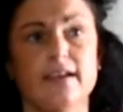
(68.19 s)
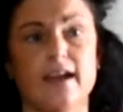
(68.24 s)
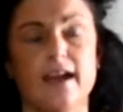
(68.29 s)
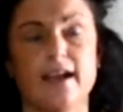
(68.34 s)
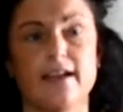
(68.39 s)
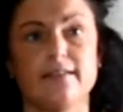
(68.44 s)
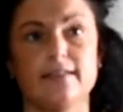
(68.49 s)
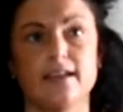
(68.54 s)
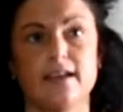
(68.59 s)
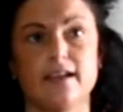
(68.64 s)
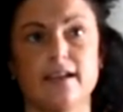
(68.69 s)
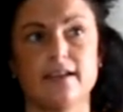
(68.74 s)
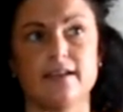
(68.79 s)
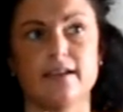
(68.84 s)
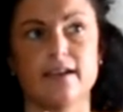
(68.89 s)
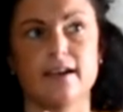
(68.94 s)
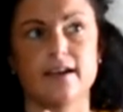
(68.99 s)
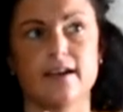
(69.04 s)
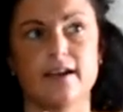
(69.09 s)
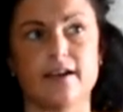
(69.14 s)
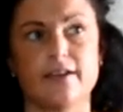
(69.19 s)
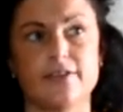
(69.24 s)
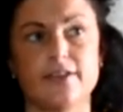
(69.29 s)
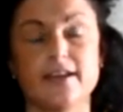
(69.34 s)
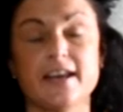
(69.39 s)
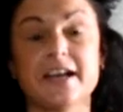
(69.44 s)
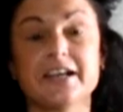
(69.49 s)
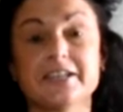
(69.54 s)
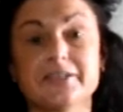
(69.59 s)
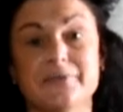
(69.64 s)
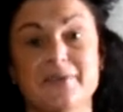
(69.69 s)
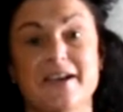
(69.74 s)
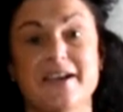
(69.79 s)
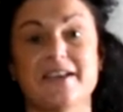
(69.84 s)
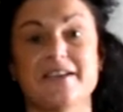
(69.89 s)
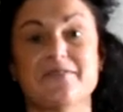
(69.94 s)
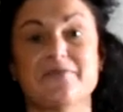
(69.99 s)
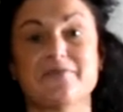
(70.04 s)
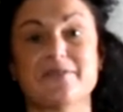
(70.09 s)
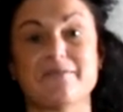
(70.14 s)
And then the next
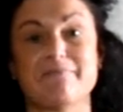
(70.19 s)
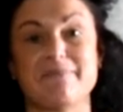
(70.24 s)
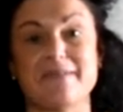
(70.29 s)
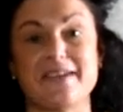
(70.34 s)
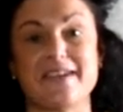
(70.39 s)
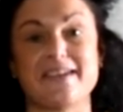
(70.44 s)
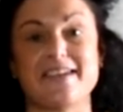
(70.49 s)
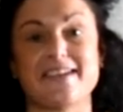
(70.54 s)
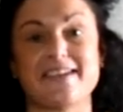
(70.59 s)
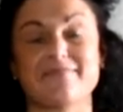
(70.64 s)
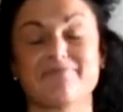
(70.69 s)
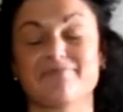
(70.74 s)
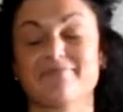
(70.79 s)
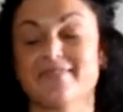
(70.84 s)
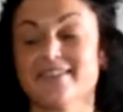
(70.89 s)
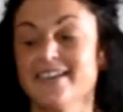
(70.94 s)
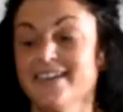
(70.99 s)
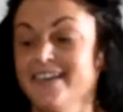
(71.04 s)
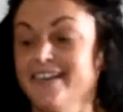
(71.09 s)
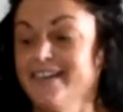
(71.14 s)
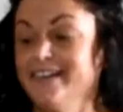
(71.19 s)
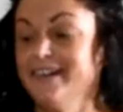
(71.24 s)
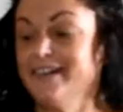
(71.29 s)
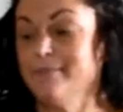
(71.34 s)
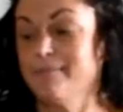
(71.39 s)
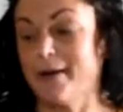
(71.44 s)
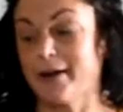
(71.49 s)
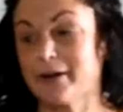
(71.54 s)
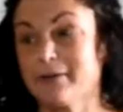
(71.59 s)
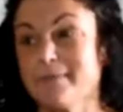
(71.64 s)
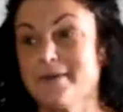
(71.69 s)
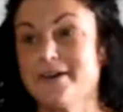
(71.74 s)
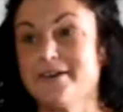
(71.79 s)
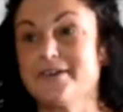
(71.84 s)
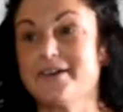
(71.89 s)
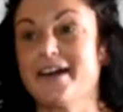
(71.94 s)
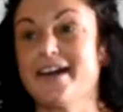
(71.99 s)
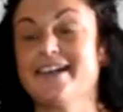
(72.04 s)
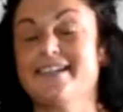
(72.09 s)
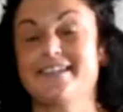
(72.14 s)
one would be
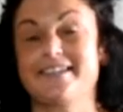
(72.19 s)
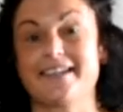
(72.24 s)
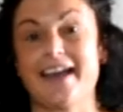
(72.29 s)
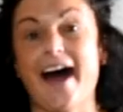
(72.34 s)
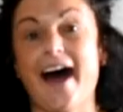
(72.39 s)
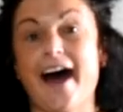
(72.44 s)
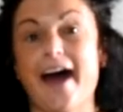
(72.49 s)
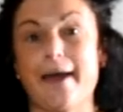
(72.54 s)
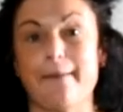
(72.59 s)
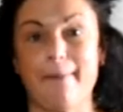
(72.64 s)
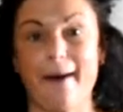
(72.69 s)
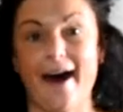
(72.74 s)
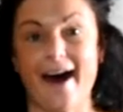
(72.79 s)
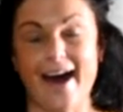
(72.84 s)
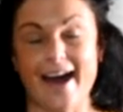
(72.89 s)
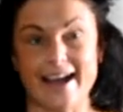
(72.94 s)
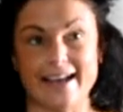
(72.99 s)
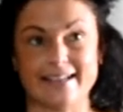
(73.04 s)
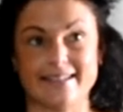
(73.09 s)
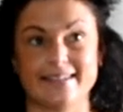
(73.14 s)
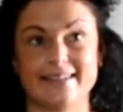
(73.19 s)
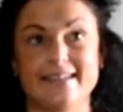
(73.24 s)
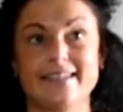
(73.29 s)
Buttermilk Sky Pies.